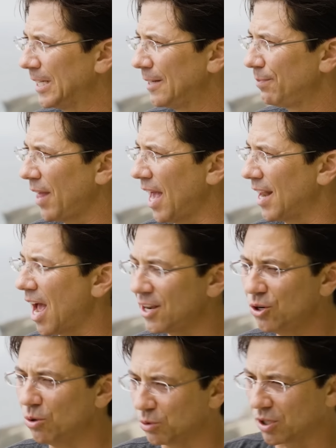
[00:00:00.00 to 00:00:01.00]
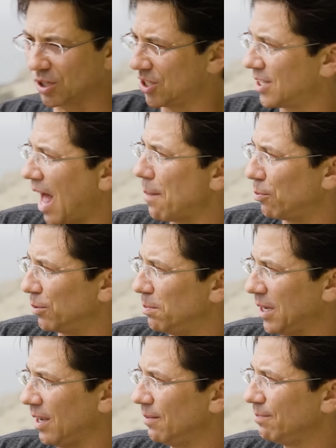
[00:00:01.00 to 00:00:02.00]
mm. and I knew it to stop with
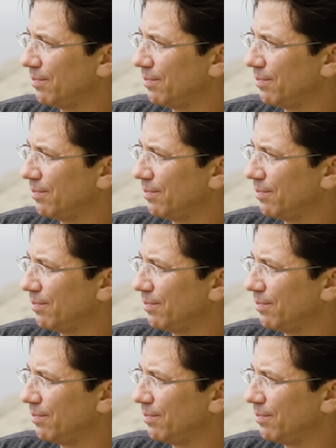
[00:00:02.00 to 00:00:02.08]
me.